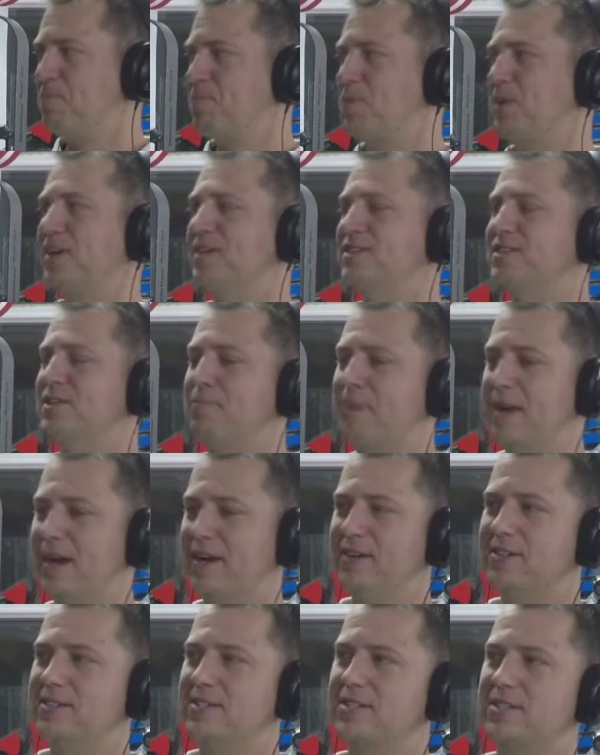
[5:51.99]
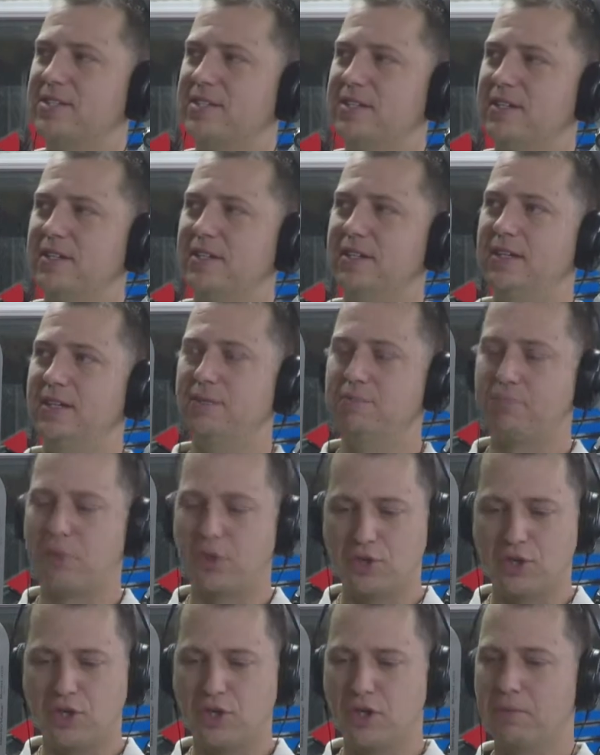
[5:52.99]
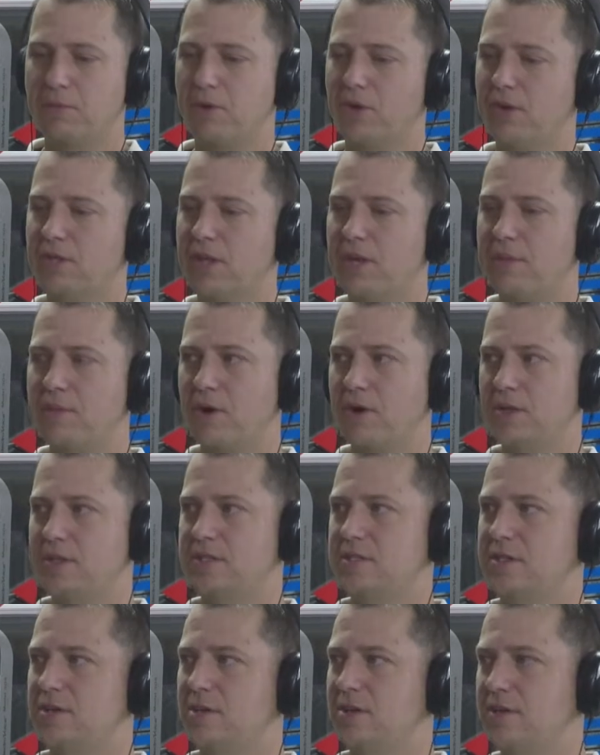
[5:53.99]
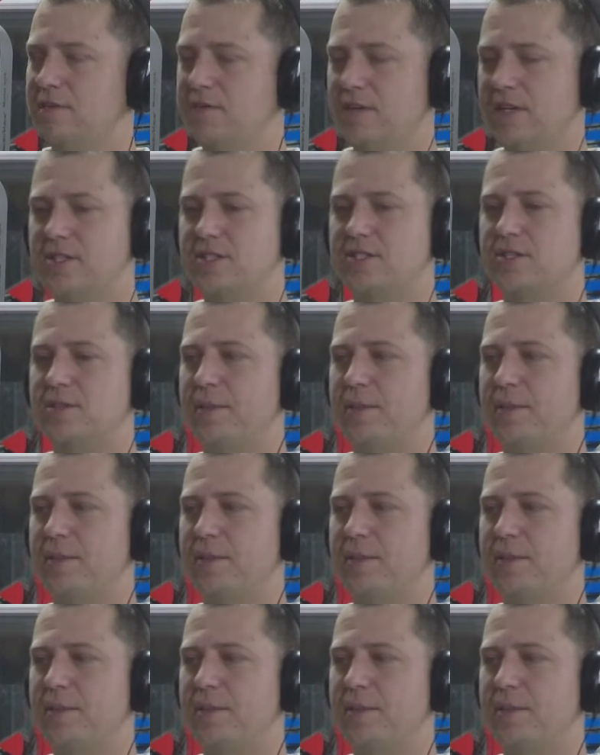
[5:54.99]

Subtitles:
because the parents, during birthday parties and during events,